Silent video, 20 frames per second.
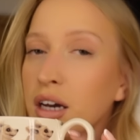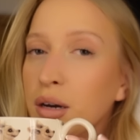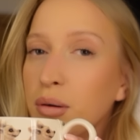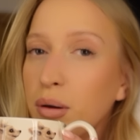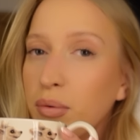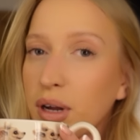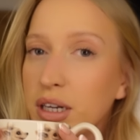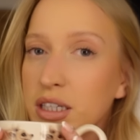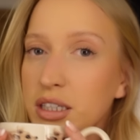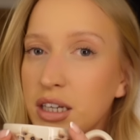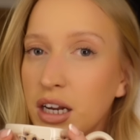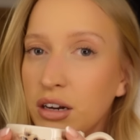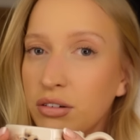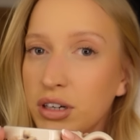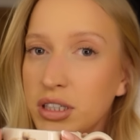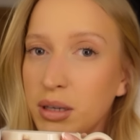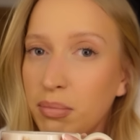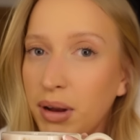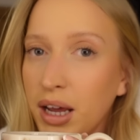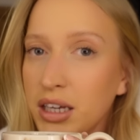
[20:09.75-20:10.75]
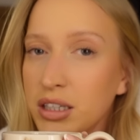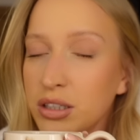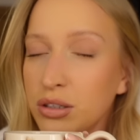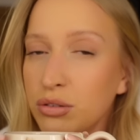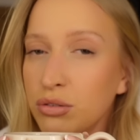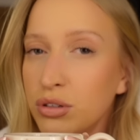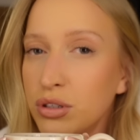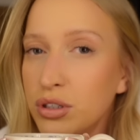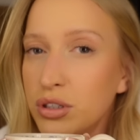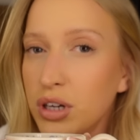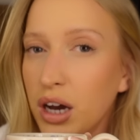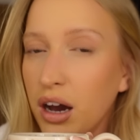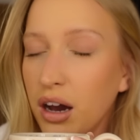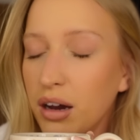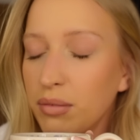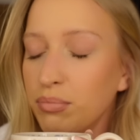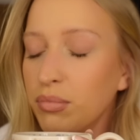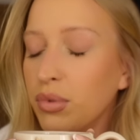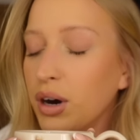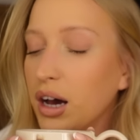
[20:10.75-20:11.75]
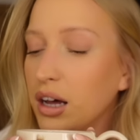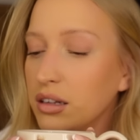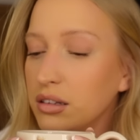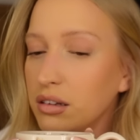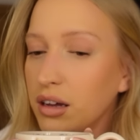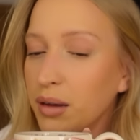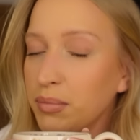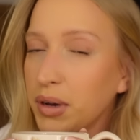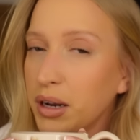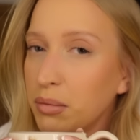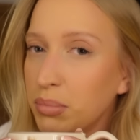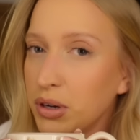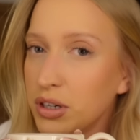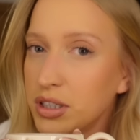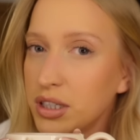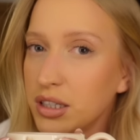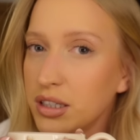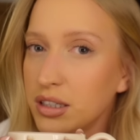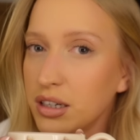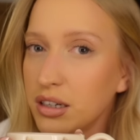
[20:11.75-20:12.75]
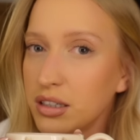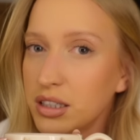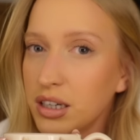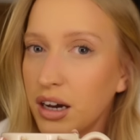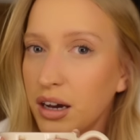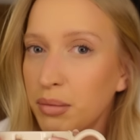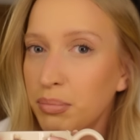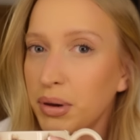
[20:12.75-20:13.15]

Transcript: We went to dinner at a place called, well, I'm going to butcher this, aren't I?